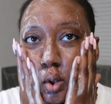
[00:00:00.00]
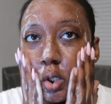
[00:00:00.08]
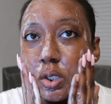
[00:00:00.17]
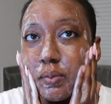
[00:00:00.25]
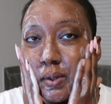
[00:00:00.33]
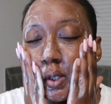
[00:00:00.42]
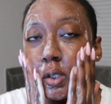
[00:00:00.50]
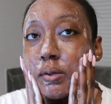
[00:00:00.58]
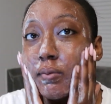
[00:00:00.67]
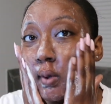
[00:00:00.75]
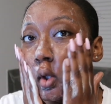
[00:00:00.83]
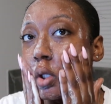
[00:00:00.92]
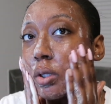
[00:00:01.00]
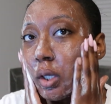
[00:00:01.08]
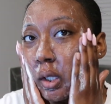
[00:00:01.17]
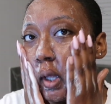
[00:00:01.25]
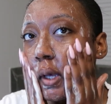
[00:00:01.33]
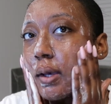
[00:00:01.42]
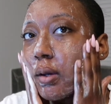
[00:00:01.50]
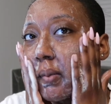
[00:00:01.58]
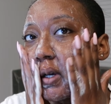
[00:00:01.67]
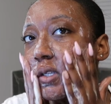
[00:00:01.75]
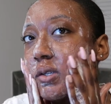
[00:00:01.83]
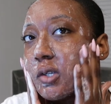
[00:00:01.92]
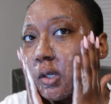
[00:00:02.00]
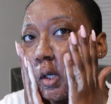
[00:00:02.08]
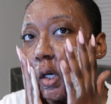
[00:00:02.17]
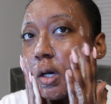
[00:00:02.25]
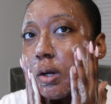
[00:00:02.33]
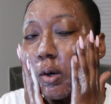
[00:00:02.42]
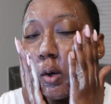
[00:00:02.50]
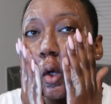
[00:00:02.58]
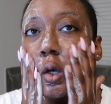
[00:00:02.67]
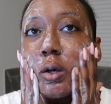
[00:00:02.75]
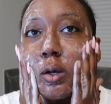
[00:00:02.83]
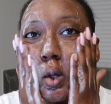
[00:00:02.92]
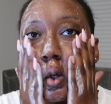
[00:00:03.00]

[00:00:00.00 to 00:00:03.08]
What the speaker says: specifically like my cheek area.